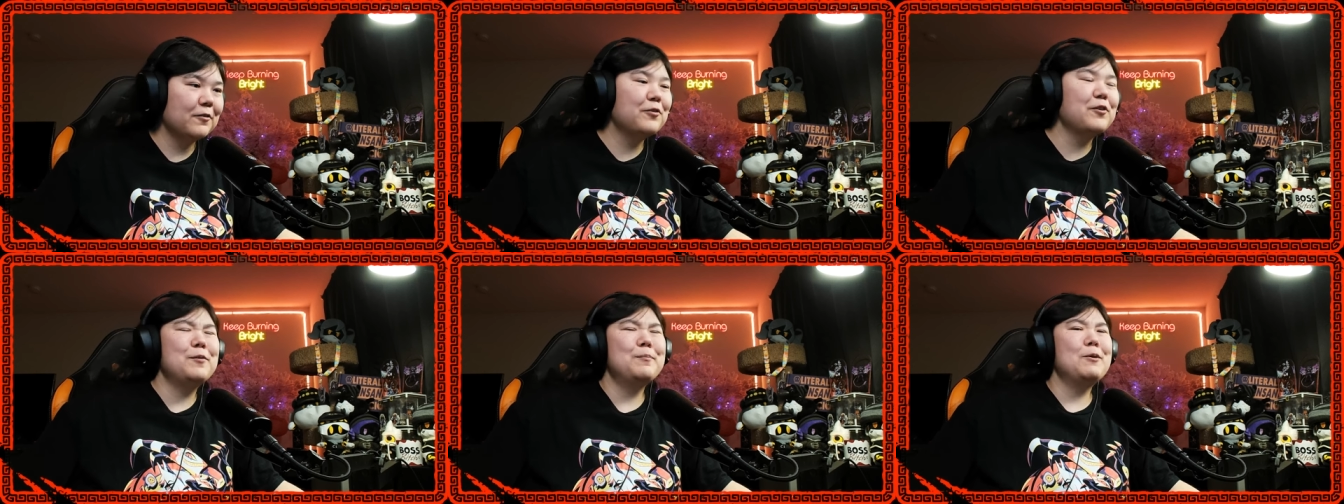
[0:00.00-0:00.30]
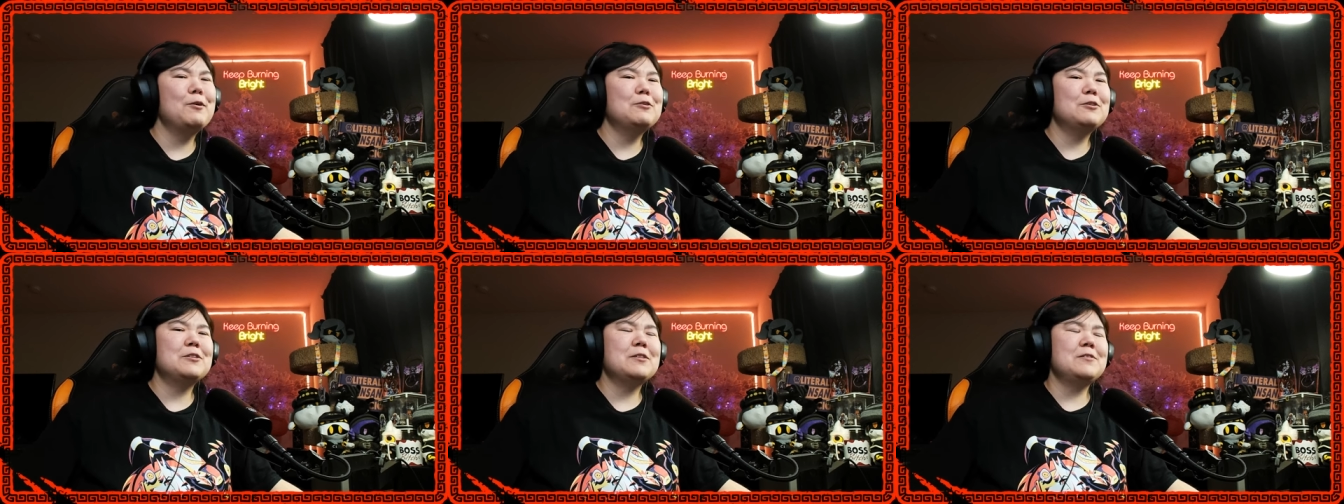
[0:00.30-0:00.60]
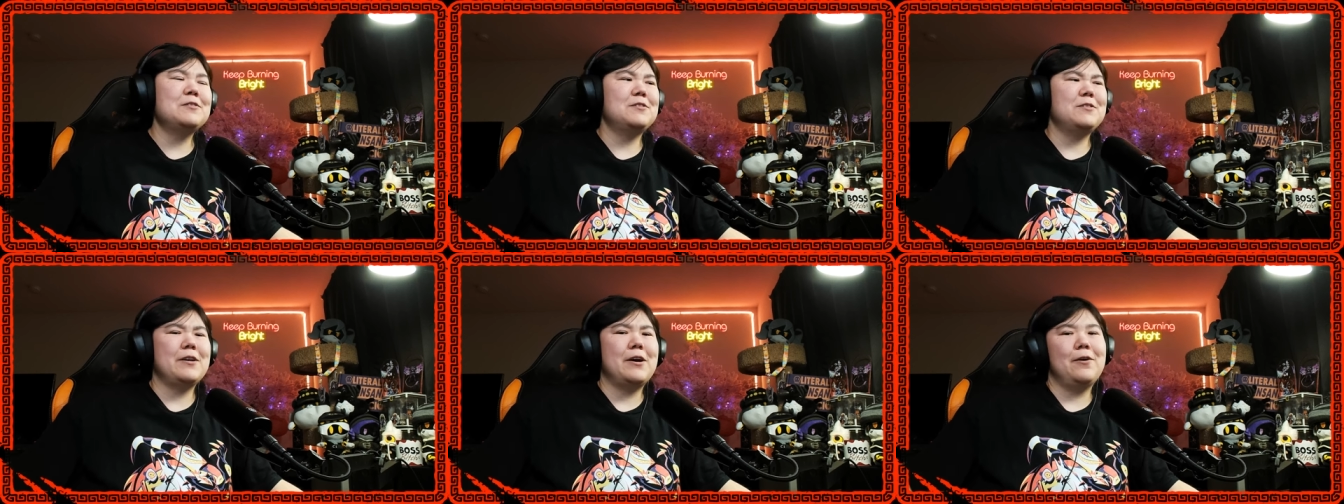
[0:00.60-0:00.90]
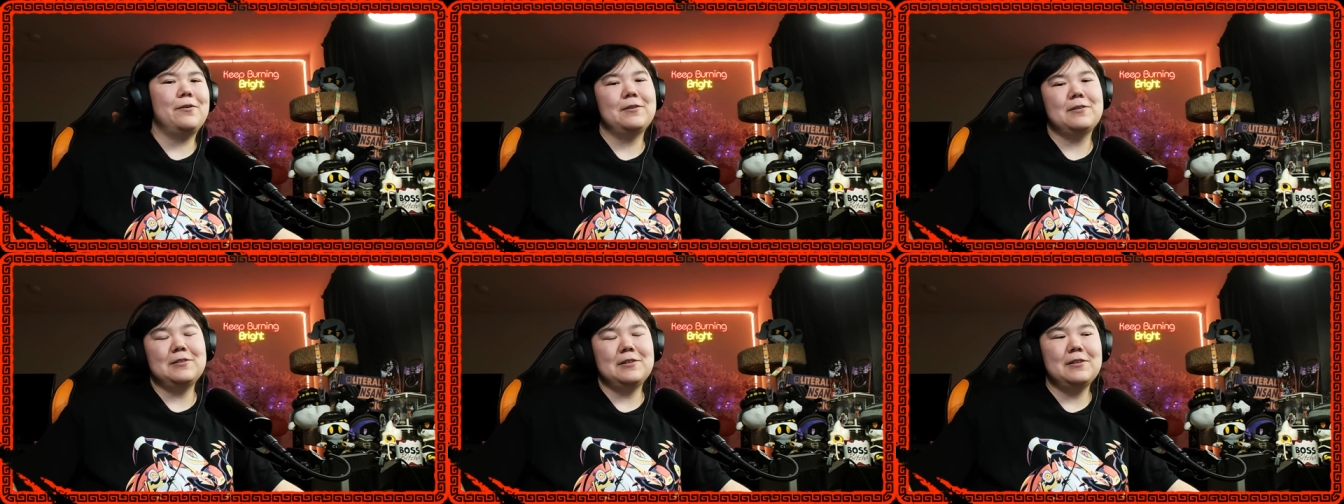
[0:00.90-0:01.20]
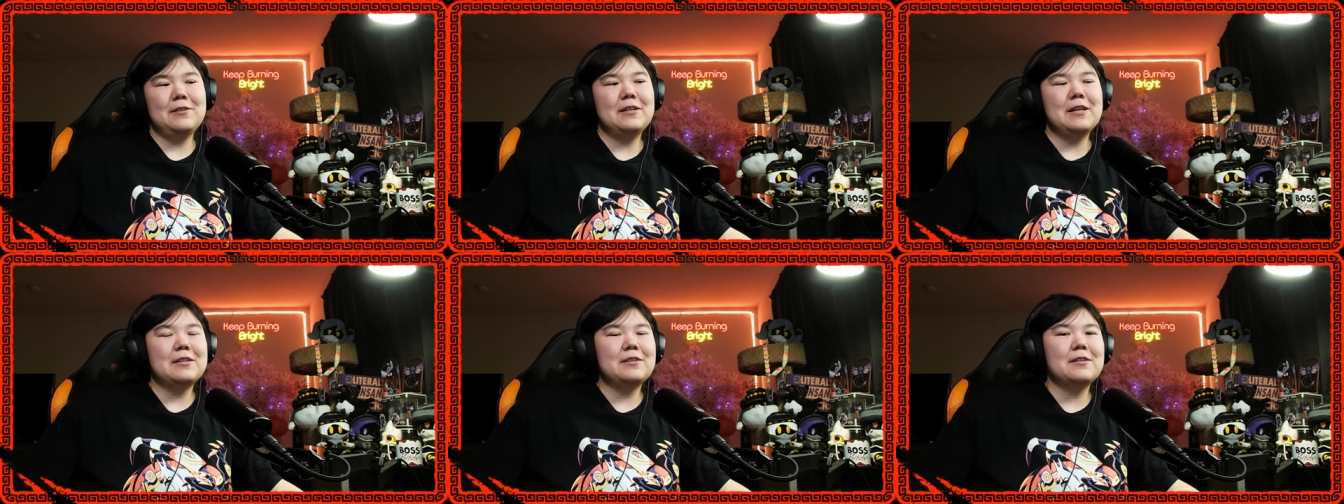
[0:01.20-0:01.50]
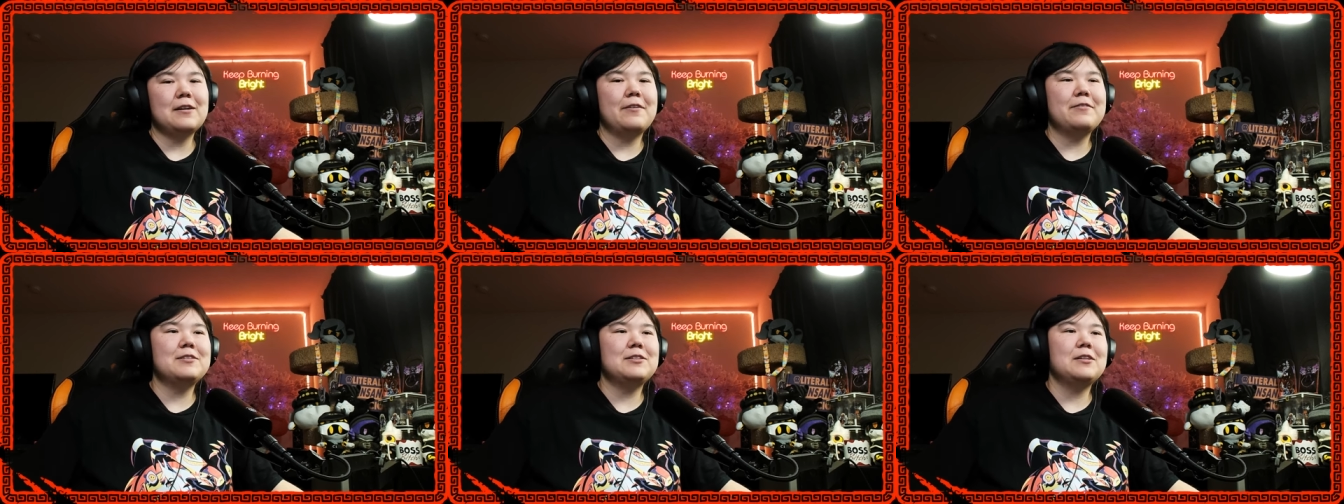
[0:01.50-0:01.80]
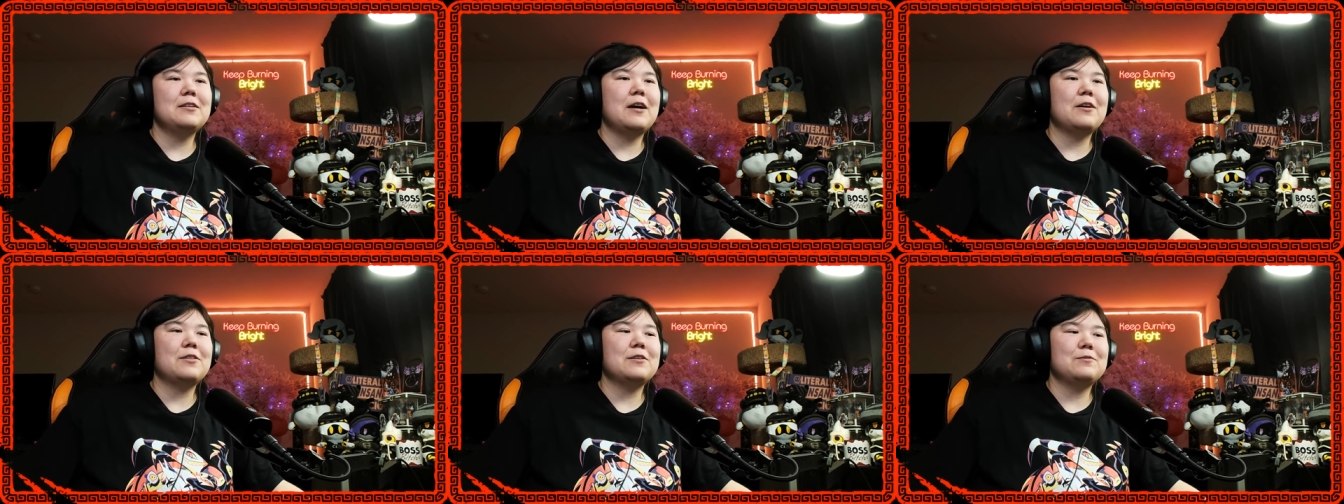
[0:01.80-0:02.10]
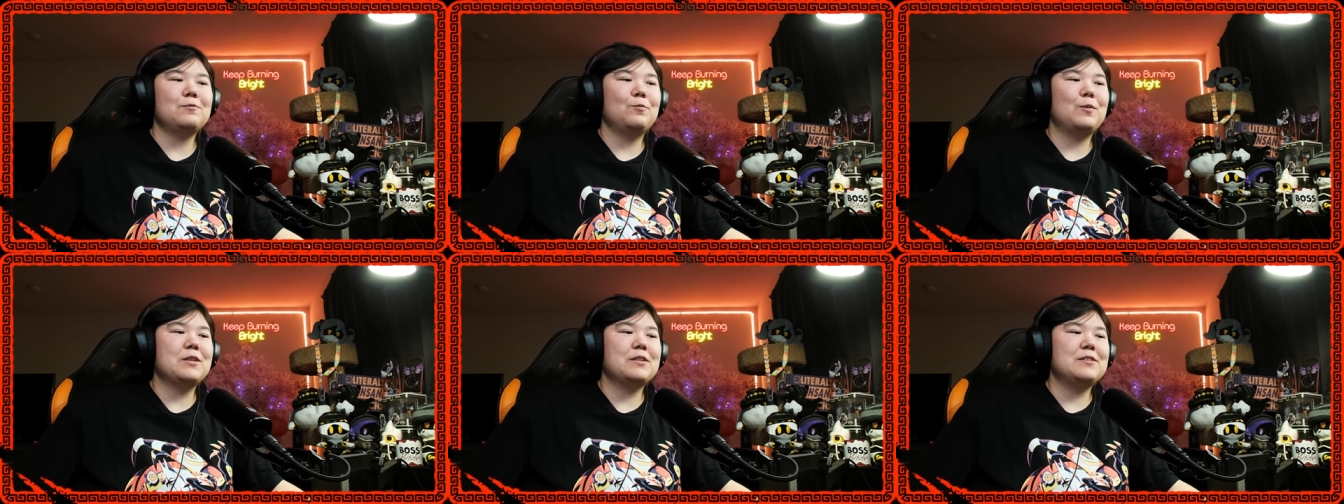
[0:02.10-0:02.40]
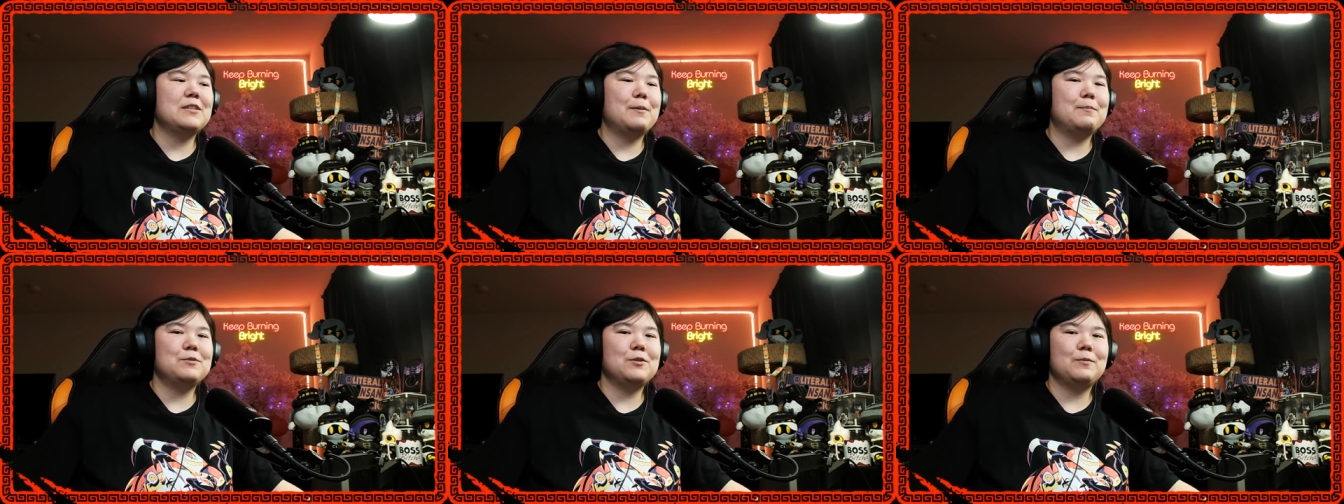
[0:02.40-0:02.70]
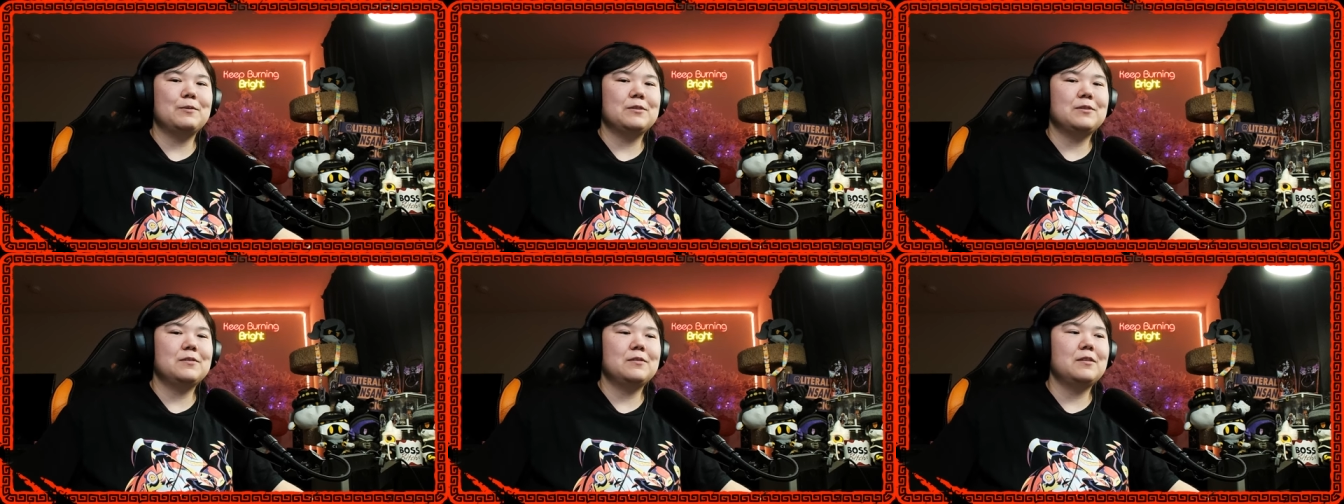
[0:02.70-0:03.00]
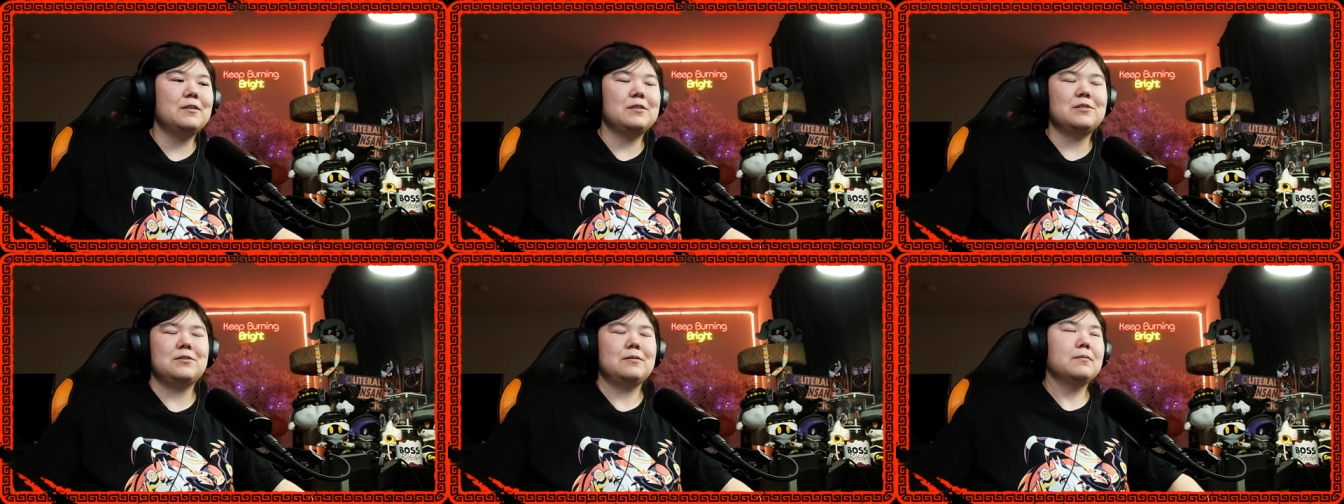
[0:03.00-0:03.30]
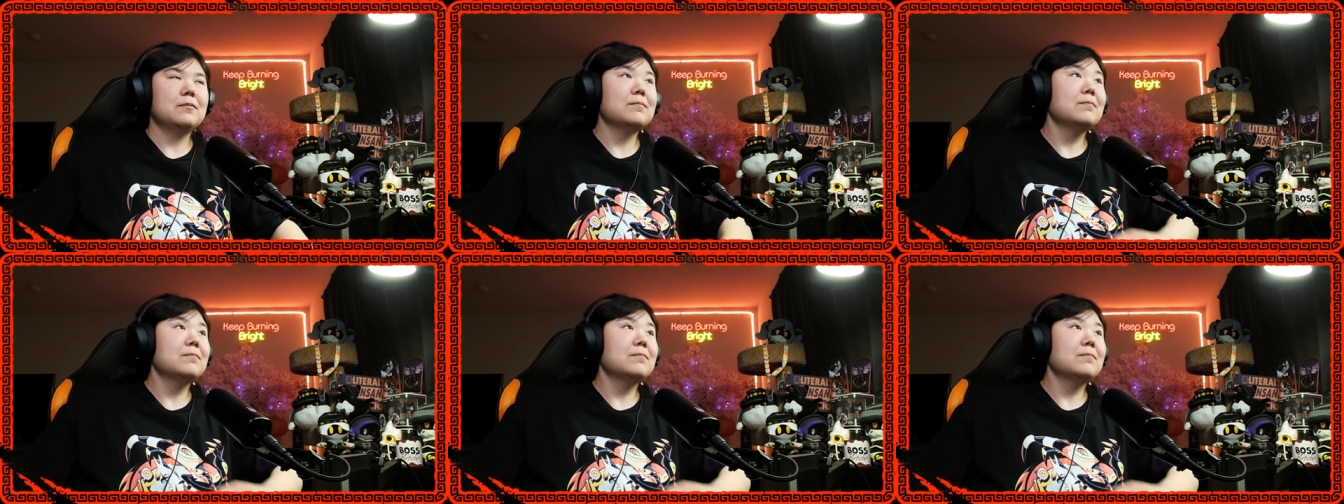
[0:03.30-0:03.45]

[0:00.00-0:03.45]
For emotions, no, because that's obviously not this, what this episode was, this,